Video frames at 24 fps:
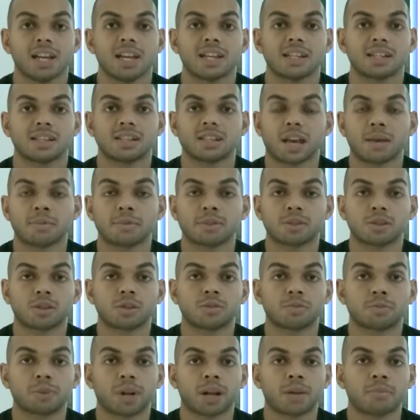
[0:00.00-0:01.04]
Since
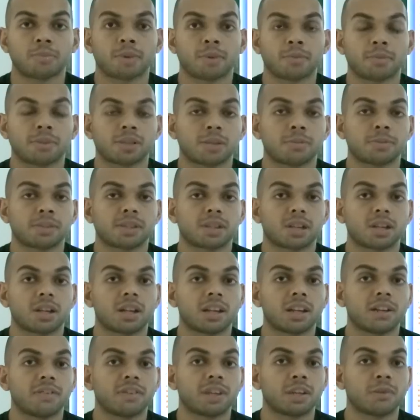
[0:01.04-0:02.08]
Amazon Prime membership is
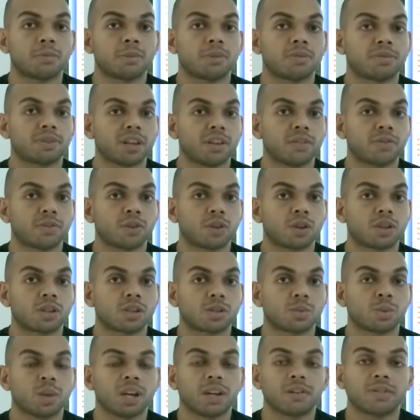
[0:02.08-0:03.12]
currently available free of
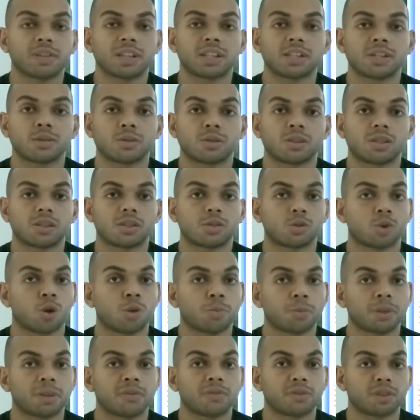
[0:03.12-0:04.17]
cost, we advise users to
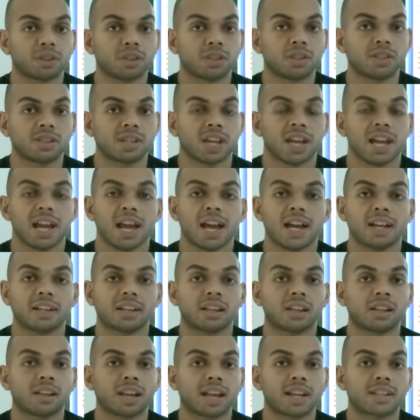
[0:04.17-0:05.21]
opt in for this and
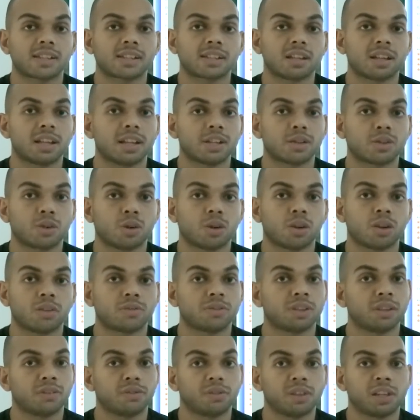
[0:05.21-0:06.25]
can cancel later on
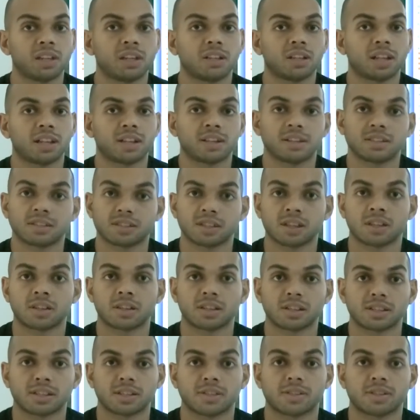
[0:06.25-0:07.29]
if they feel that it's
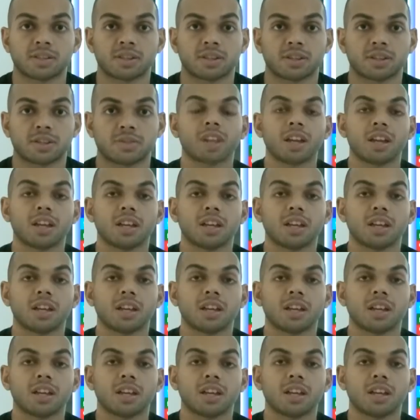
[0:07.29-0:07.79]
unnecessary.